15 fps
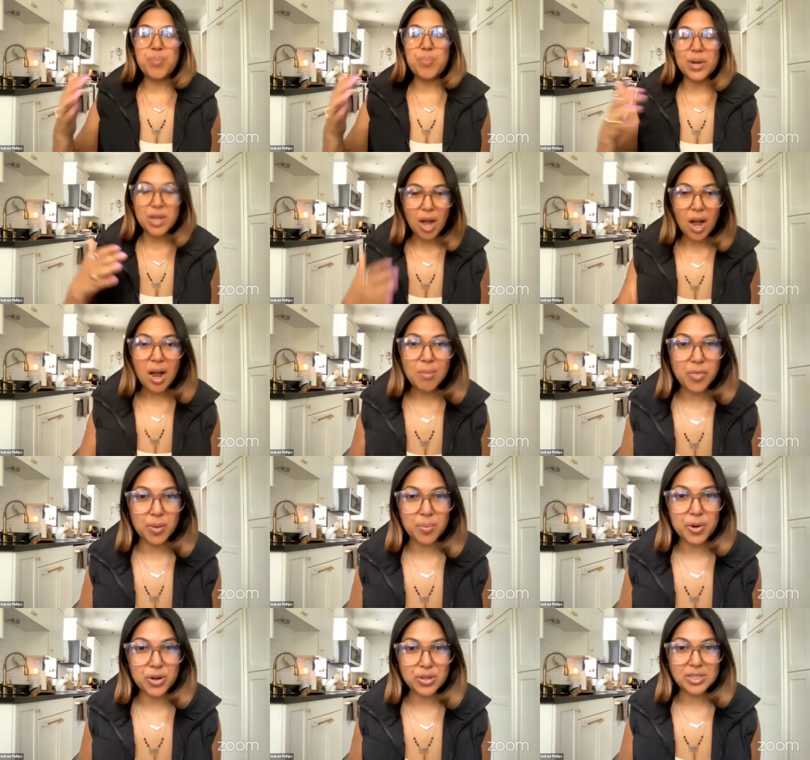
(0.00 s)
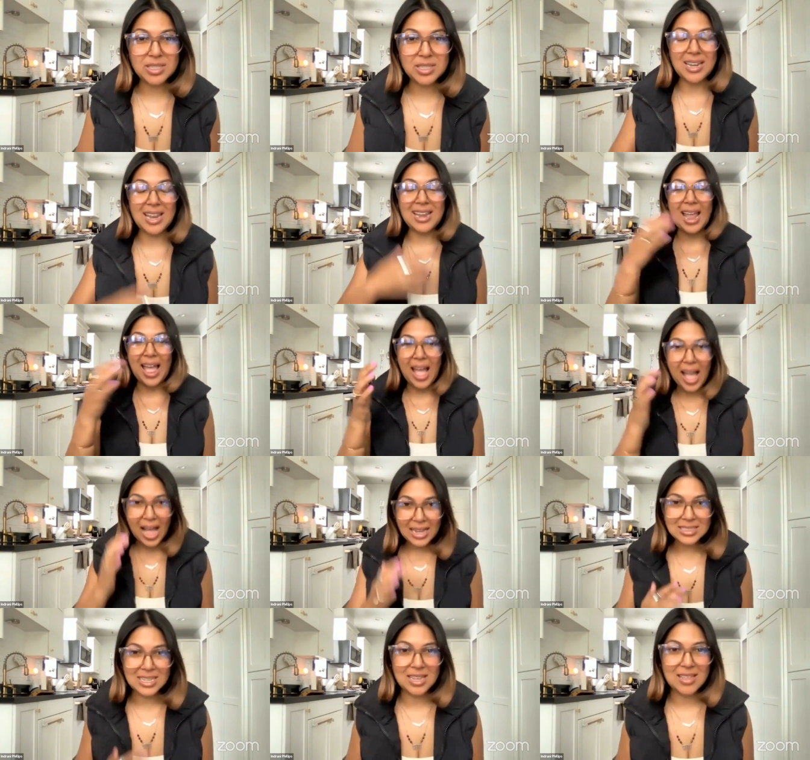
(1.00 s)
become the person and
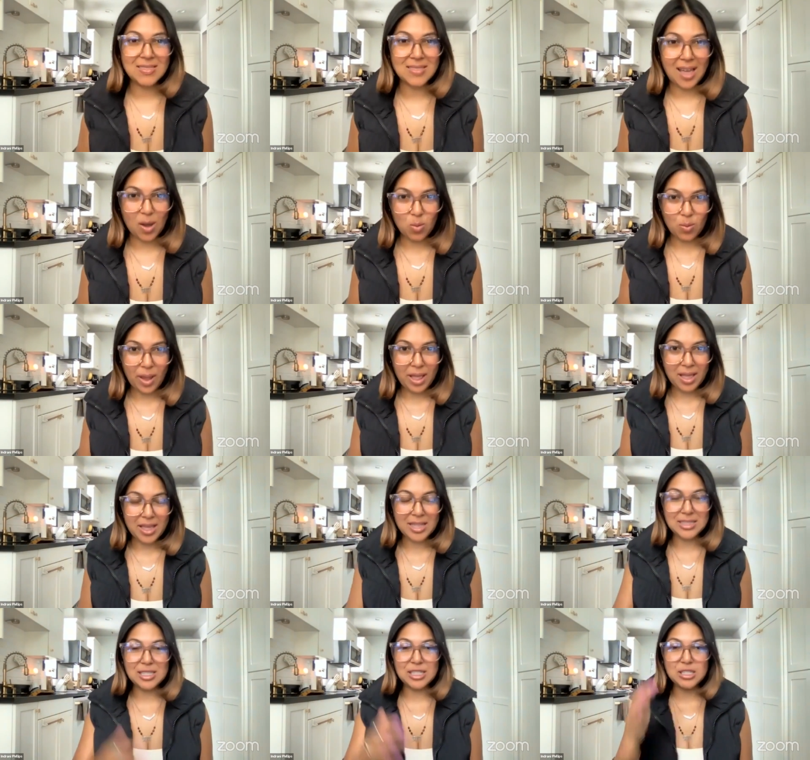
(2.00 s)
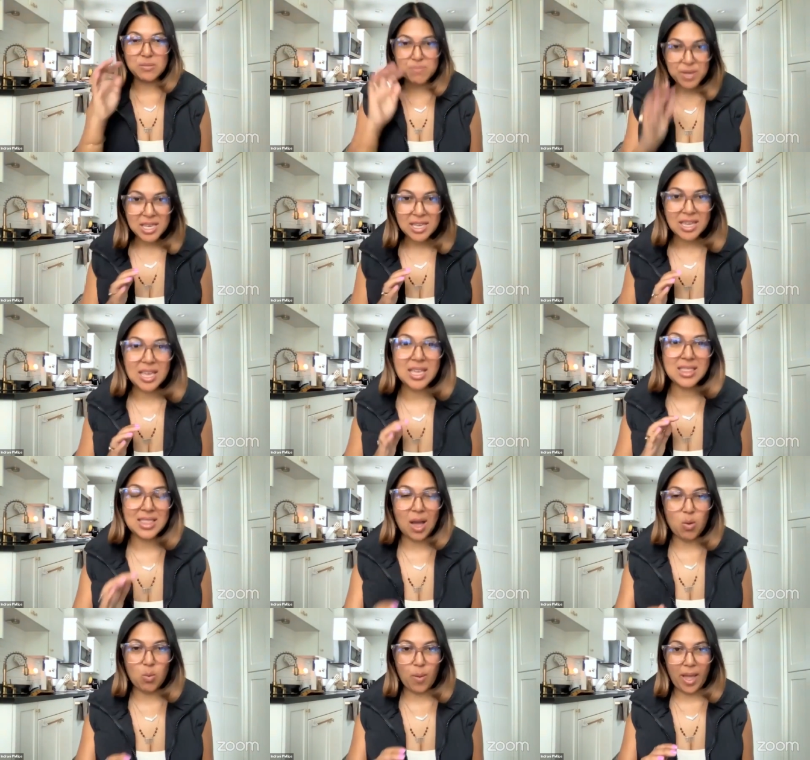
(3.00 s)
act in that way and speak in
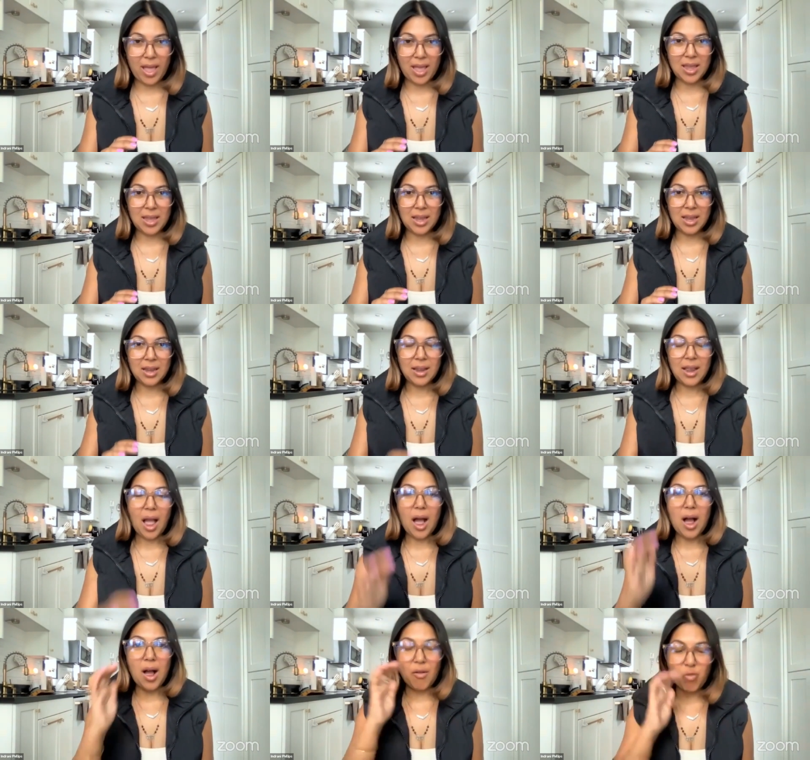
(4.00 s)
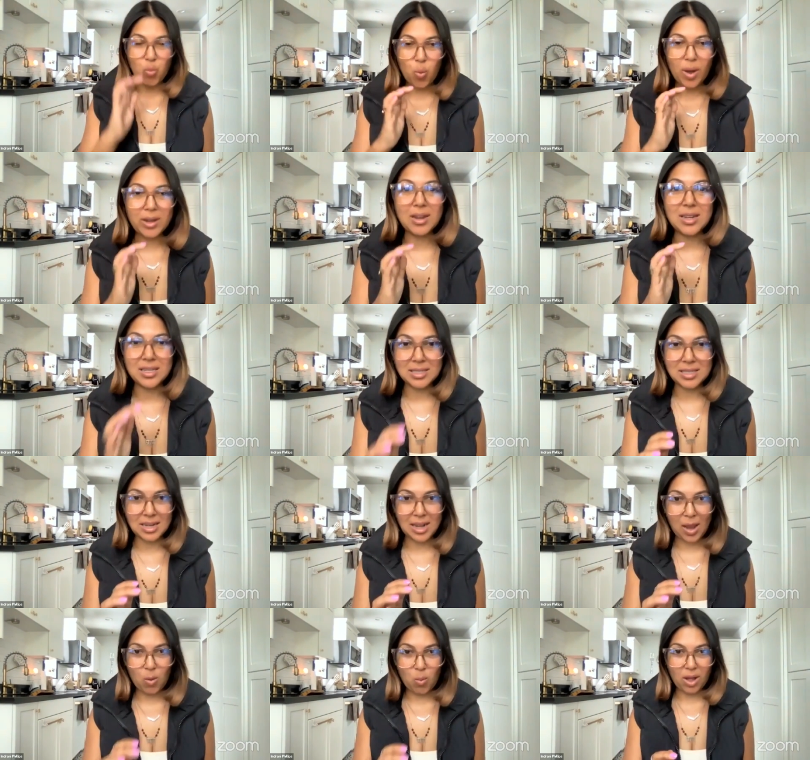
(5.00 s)
that way of what it is
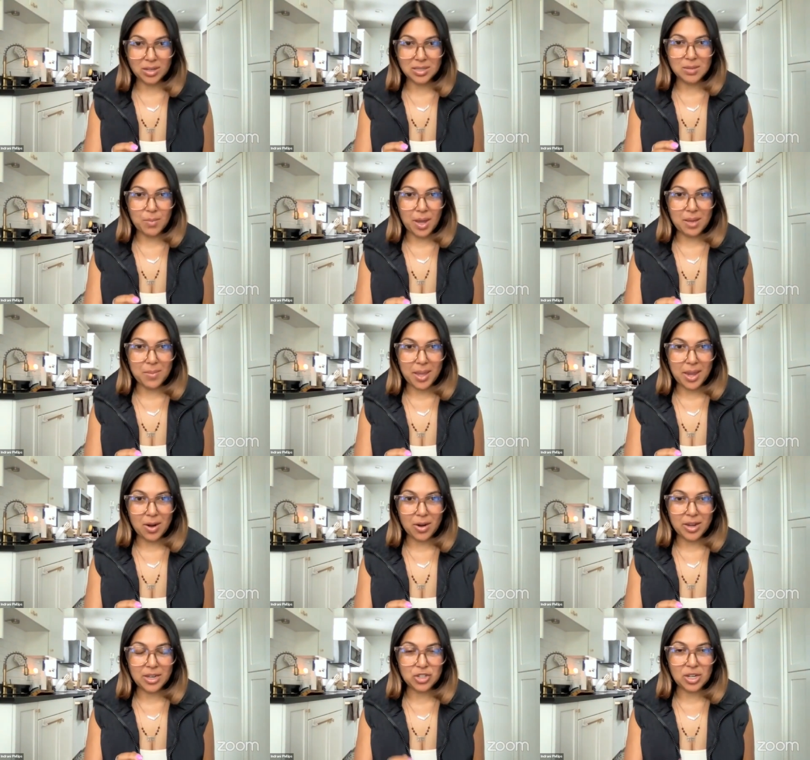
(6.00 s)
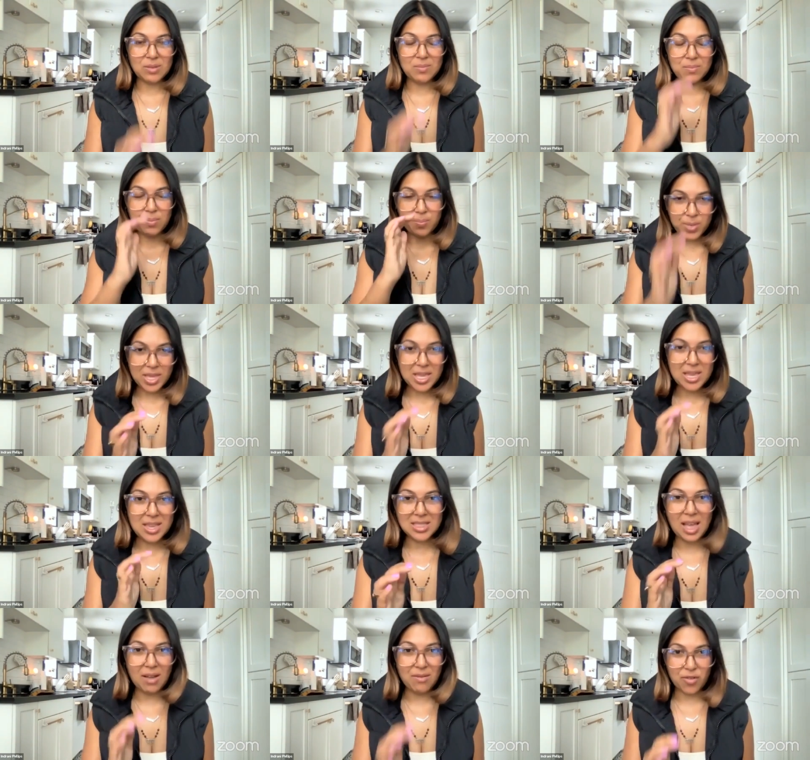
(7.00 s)
that I want in my marriage and
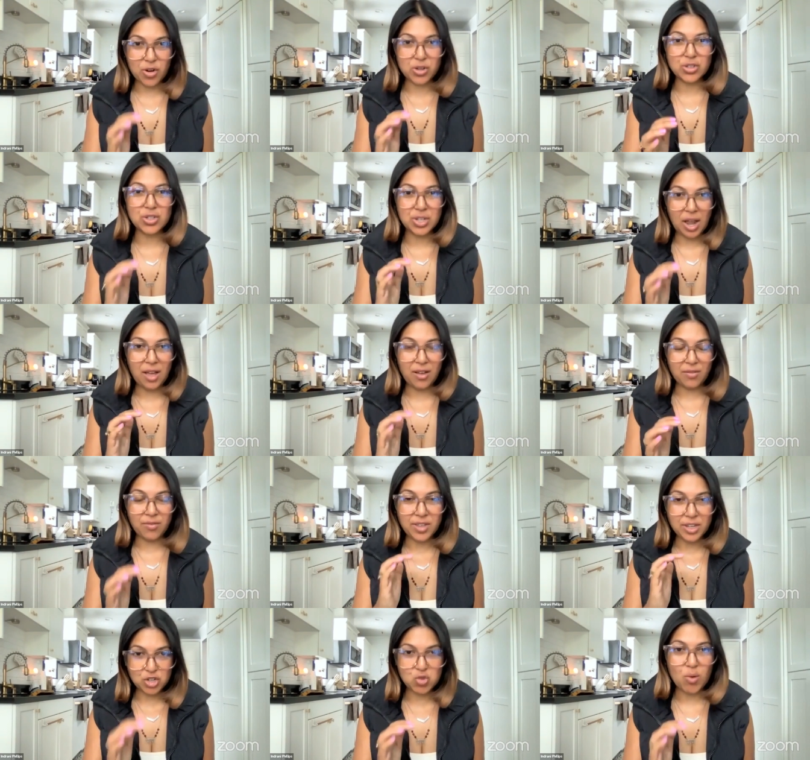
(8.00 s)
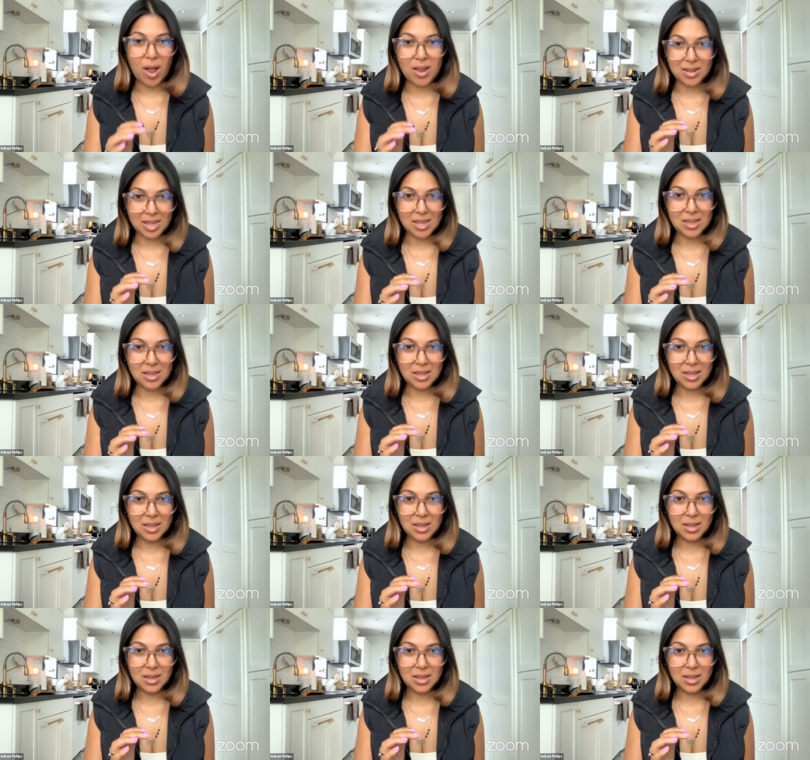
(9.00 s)
being that version of Indrani